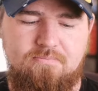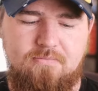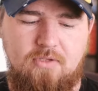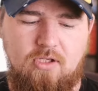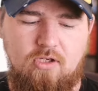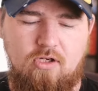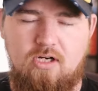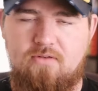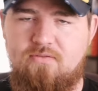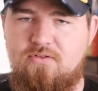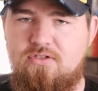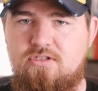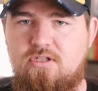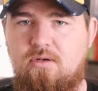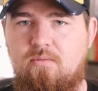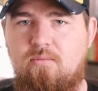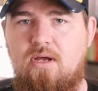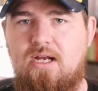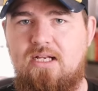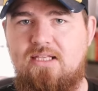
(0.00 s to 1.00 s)
lot of us
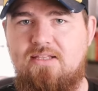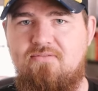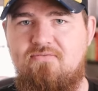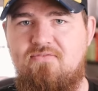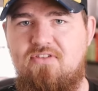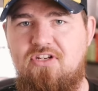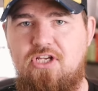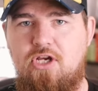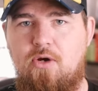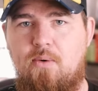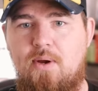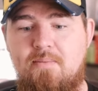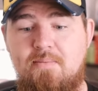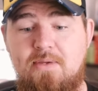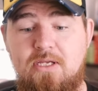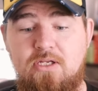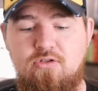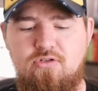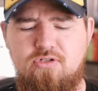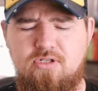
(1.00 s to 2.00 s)
don't like the video
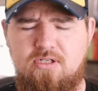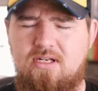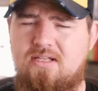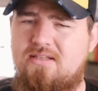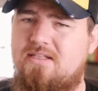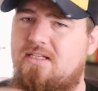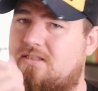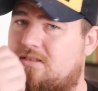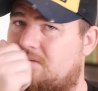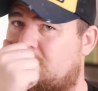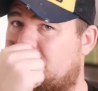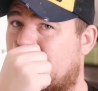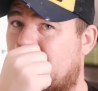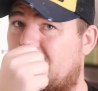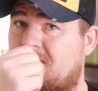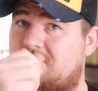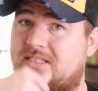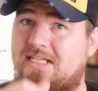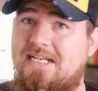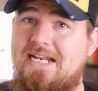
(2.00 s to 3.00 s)
image, and I think
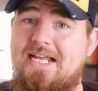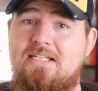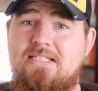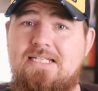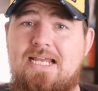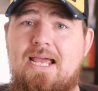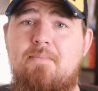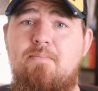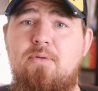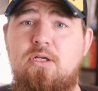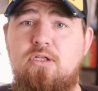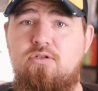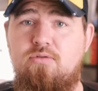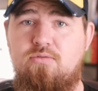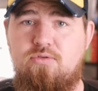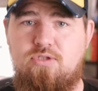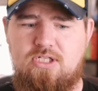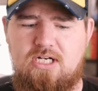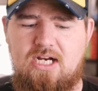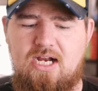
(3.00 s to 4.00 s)
sometimes the lens can be
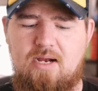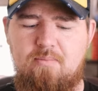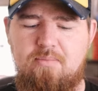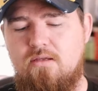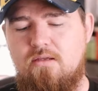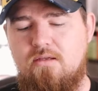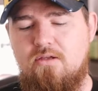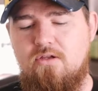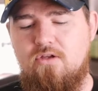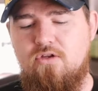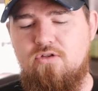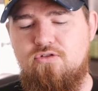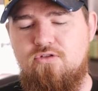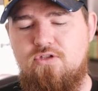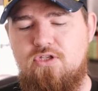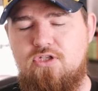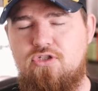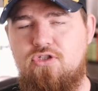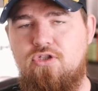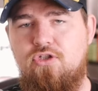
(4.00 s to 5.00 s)
too sharp. So
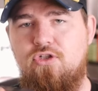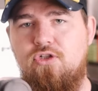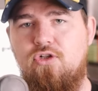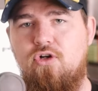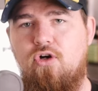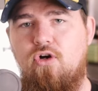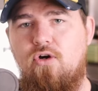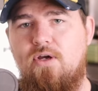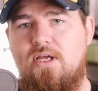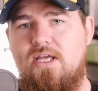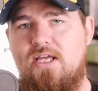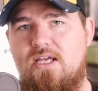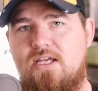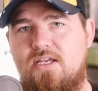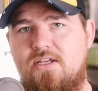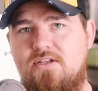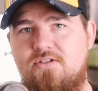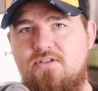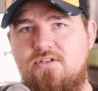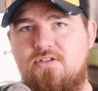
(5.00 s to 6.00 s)
this Sunagor
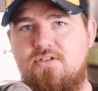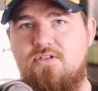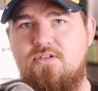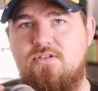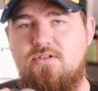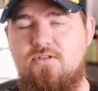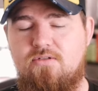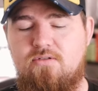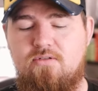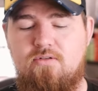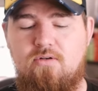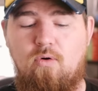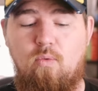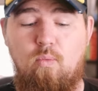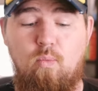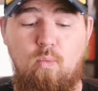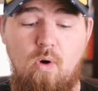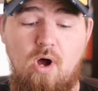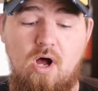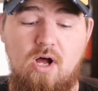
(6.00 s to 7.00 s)
is, or
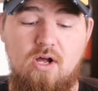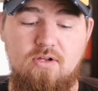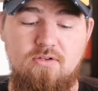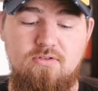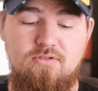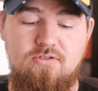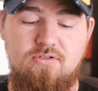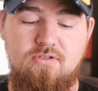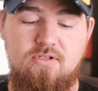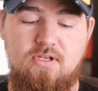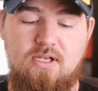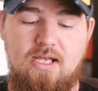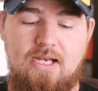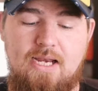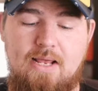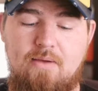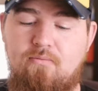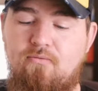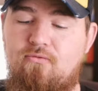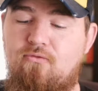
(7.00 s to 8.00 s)
was, an
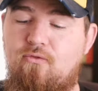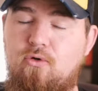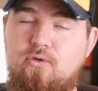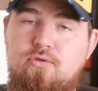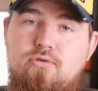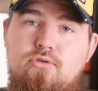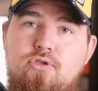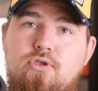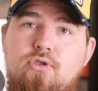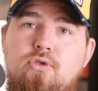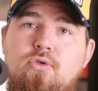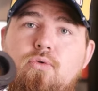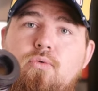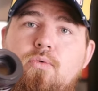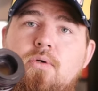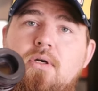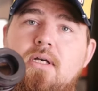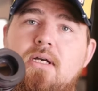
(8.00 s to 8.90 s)
M4.2